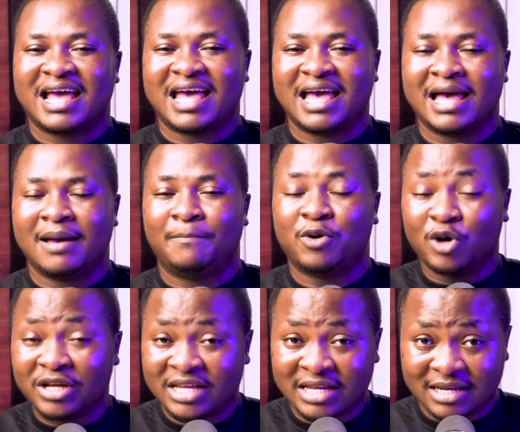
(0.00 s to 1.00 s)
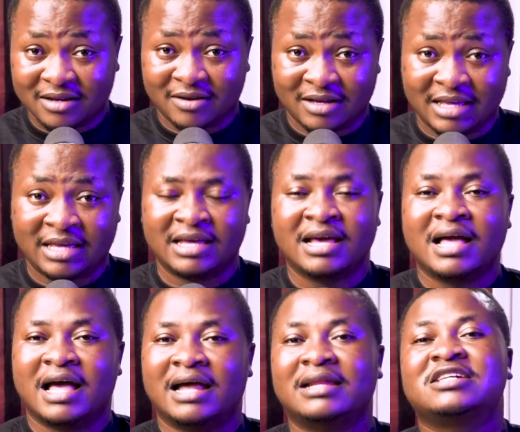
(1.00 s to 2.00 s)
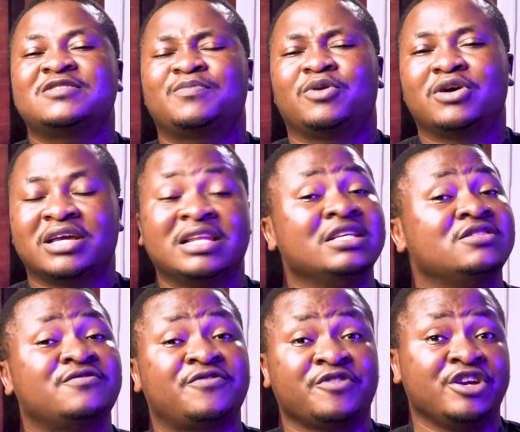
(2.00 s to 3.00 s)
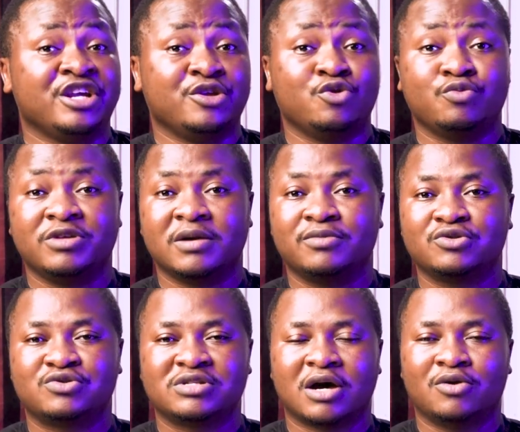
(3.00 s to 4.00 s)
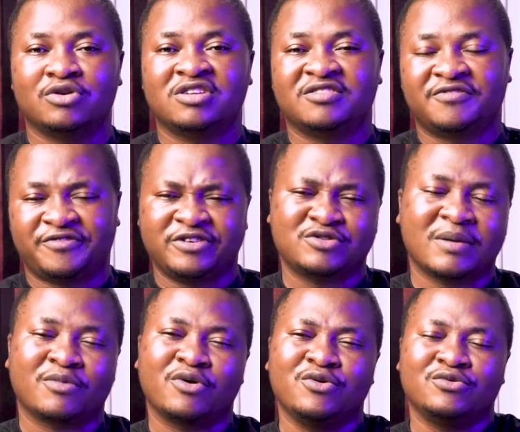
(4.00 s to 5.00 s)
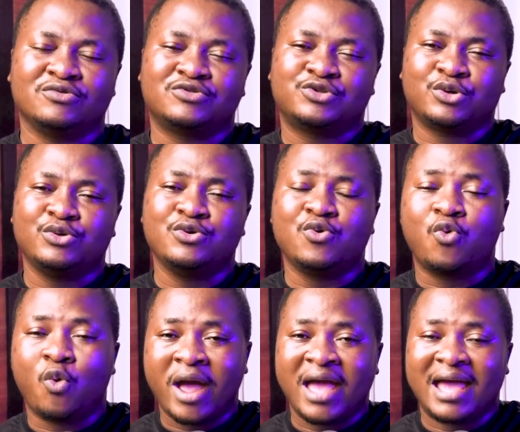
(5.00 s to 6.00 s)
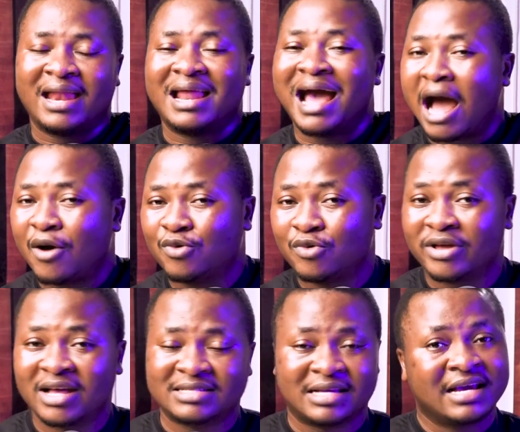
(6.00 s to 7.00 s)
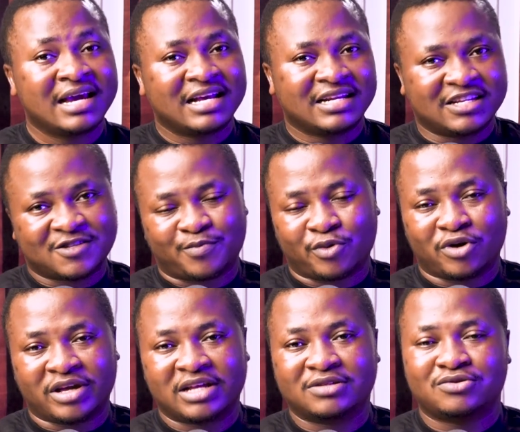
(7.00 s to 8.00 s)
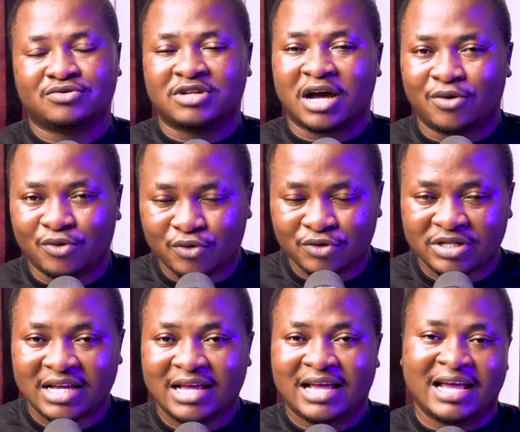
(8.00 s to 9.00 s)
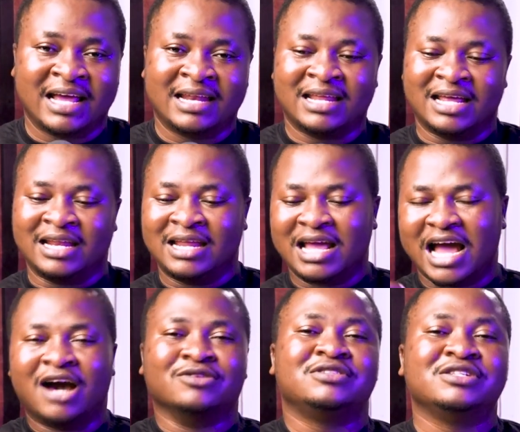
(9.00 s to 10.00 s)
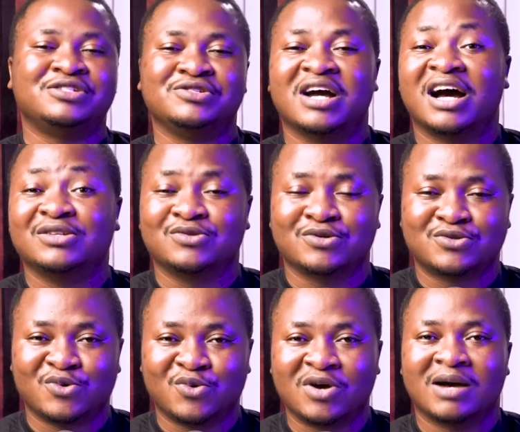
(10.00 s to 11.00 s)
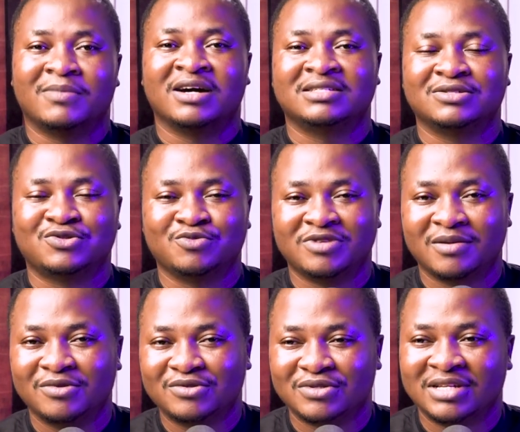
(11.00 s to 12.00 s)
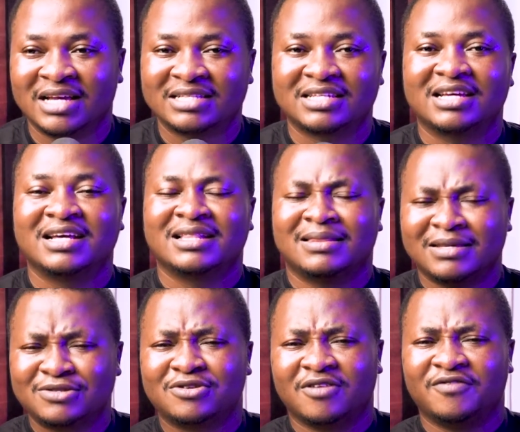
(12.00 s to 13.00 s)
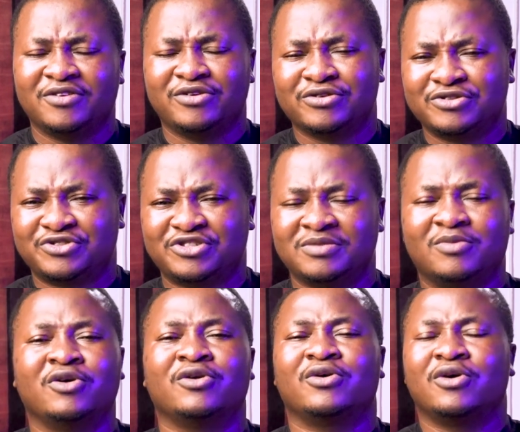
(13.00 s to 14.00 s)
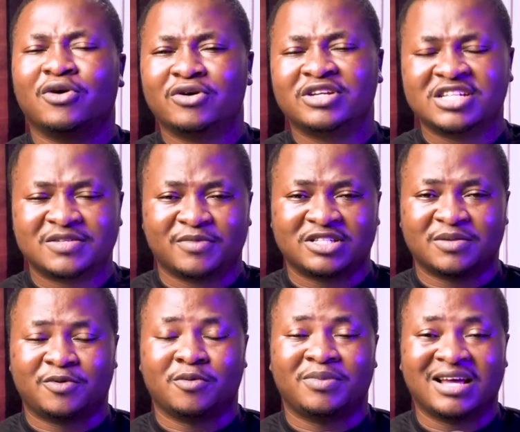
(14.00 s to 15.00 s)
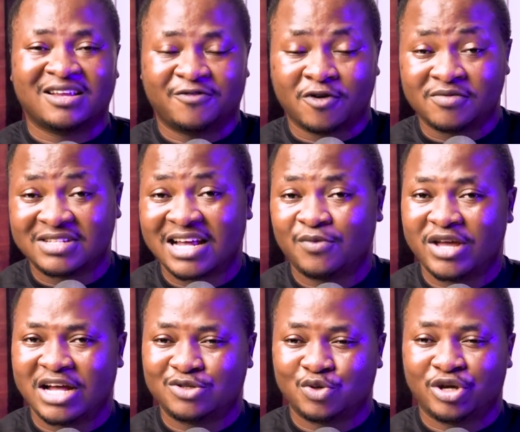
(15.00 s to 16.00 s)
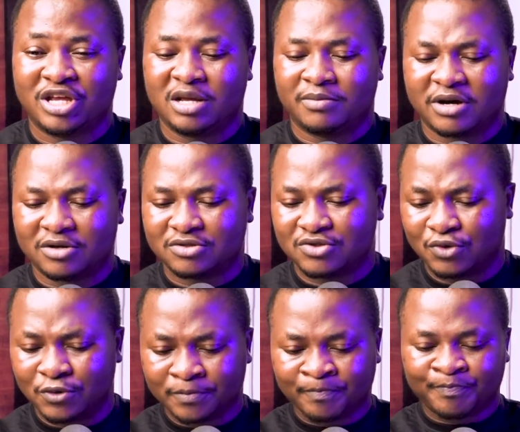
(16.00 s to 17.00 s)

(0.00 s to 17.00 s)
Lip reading: a plugin, okay? And this plugin is free. You'll be able to download it free. So I'm going to show you where and how you get this plugin to download, and then I'll teach you how to also go about it to be able to get this your video stream on all these multiple platforms that we are talking about. So